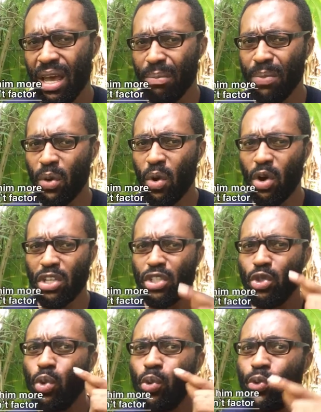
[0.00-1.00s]
because
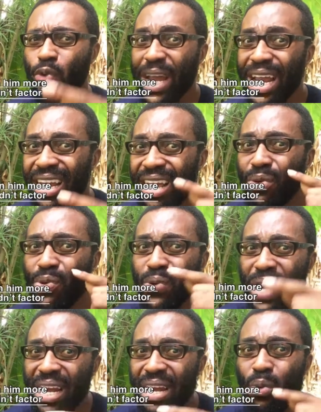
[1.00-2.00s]
you
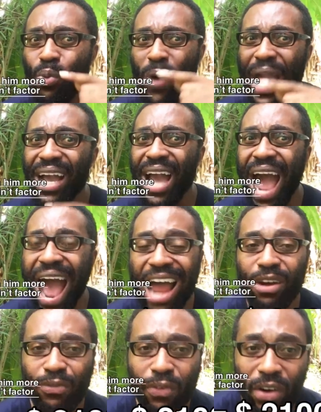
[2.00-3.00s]
really work
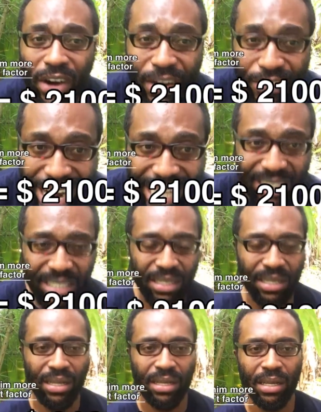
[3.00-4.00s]
hard for it.
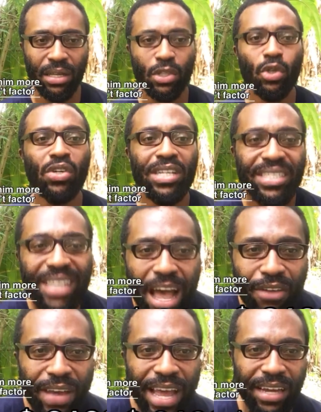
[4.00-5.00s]
You
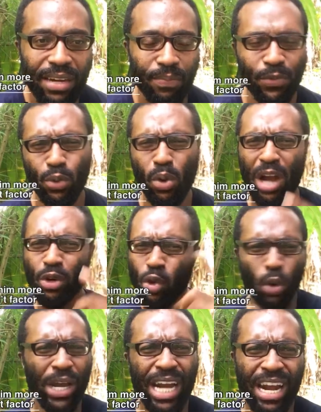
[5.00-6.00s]
deserve it. You are
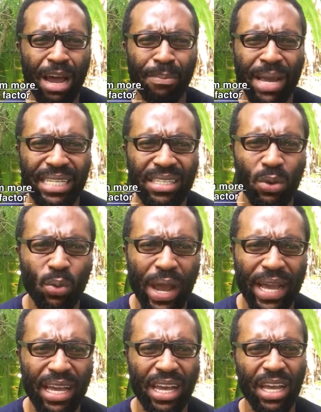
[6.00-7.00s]
doing an amazing
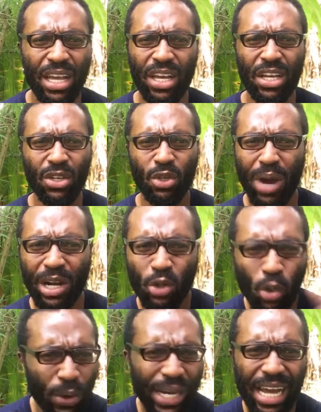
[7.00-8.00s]
work. You are
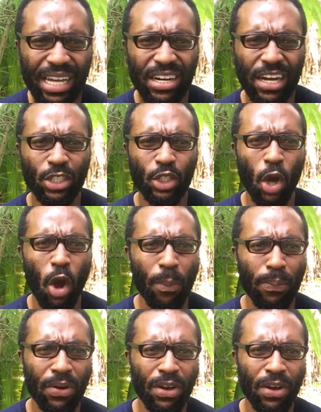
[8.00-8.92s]
doing a great job.